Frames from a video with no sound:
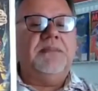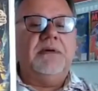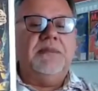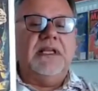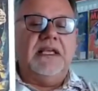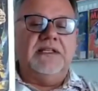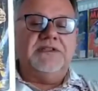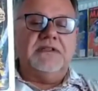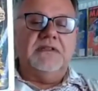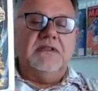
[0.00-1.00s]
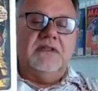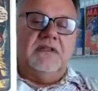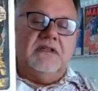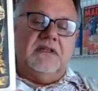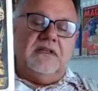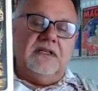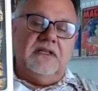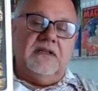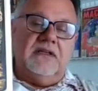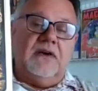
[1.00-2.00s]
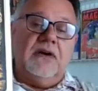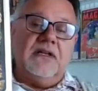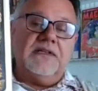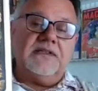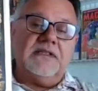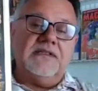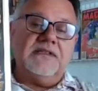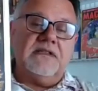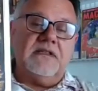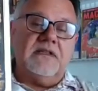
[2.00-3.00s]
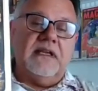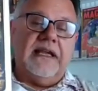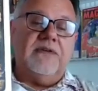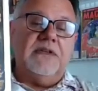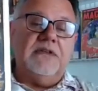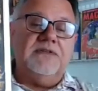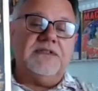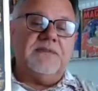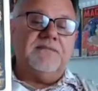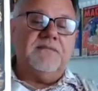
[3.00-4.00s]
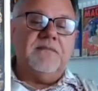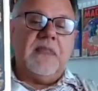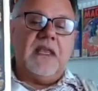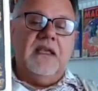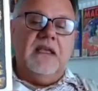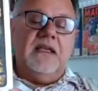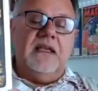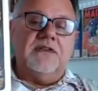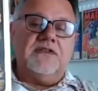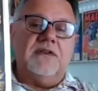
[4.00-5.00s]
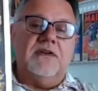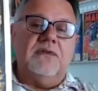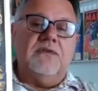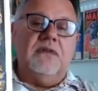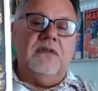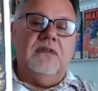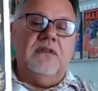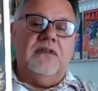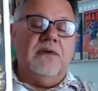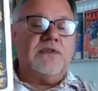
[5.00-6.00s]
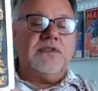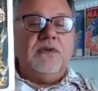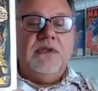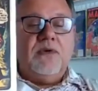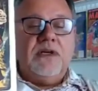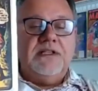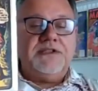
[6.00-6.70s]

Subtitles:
publication. The artist is Harry Lucy. And so there was only one